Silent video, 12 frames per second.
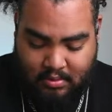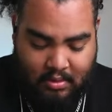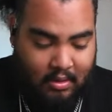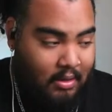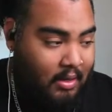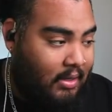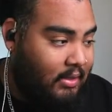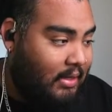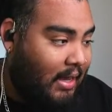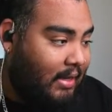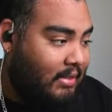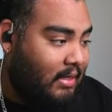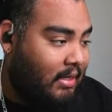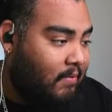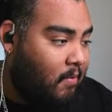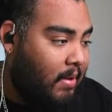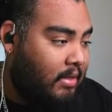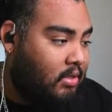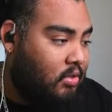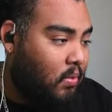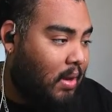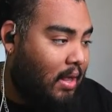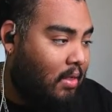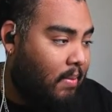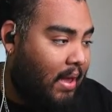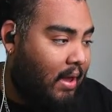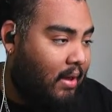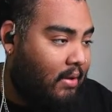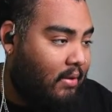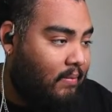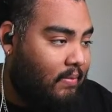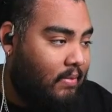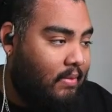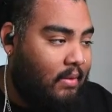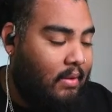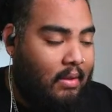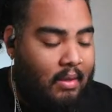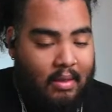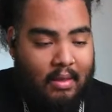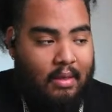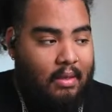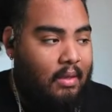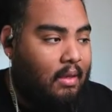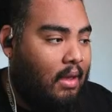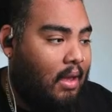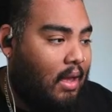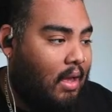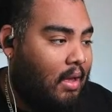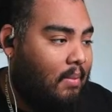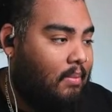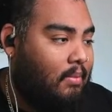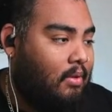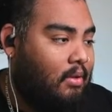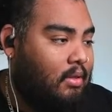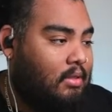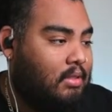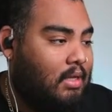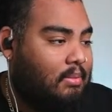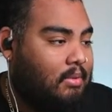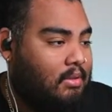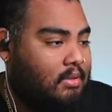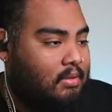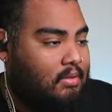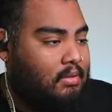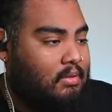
Because I sent him a message a while back. Let's stop this.